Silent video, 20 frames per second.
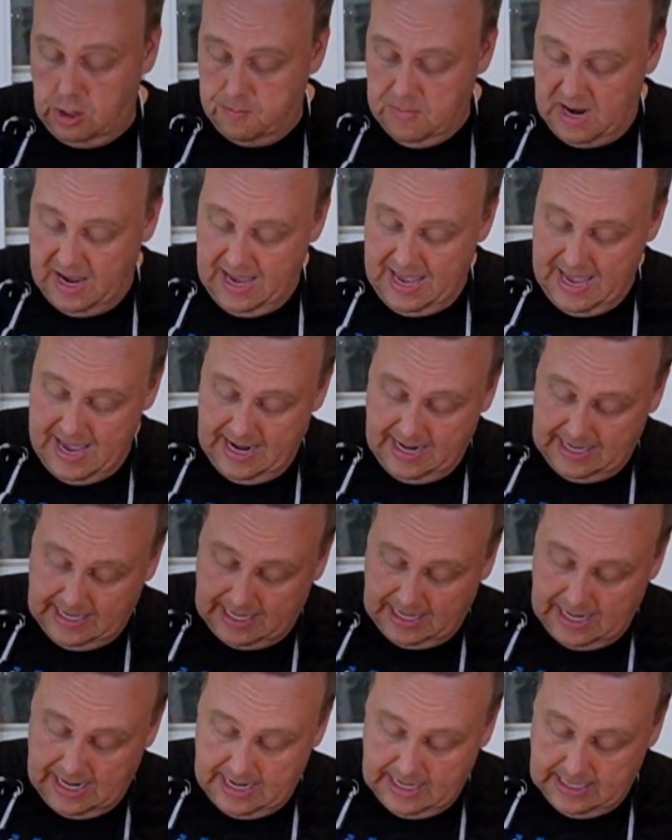my egg
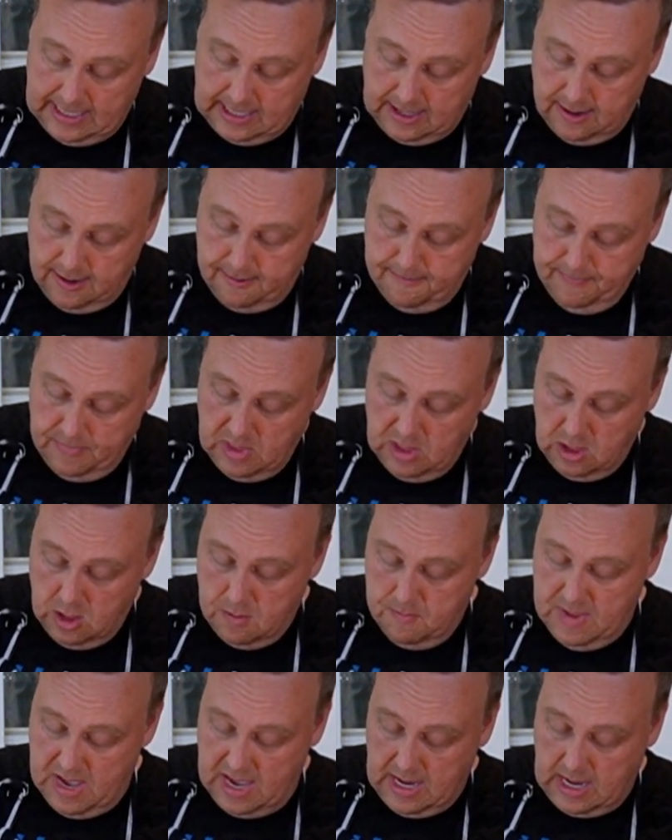slicer to
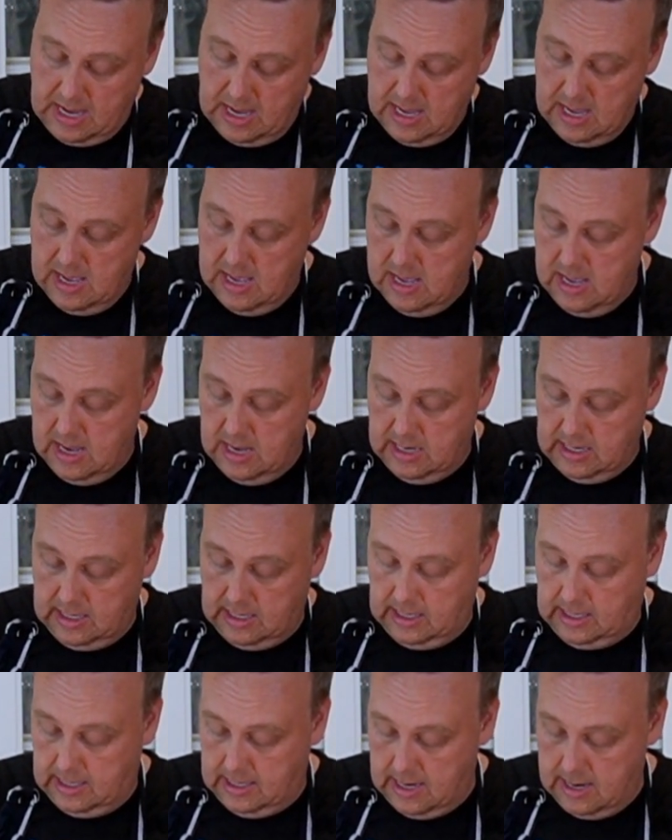make
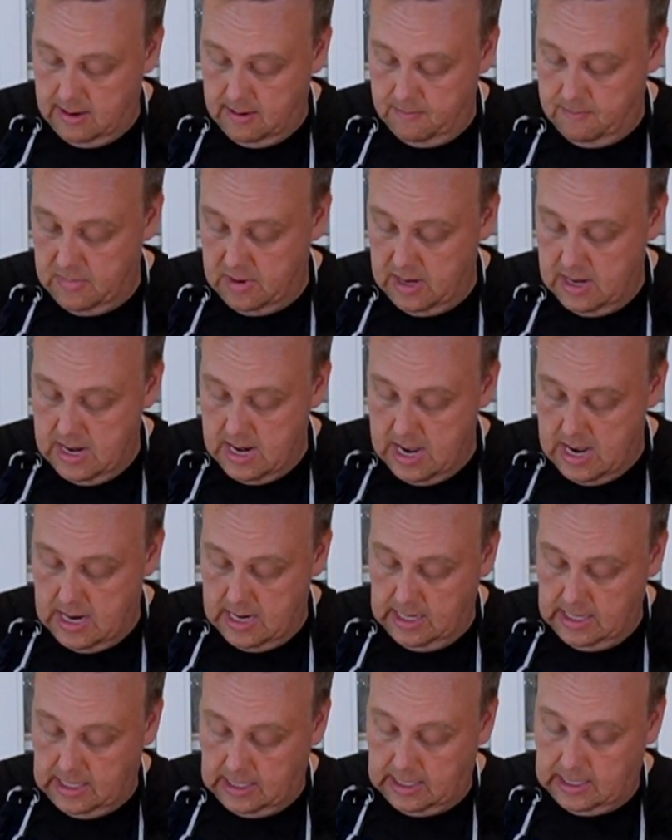some
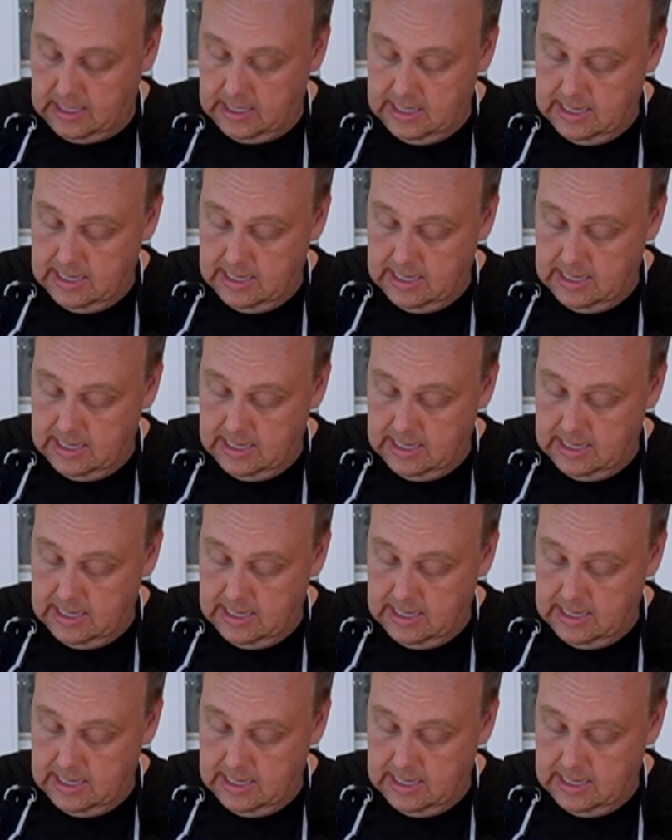nice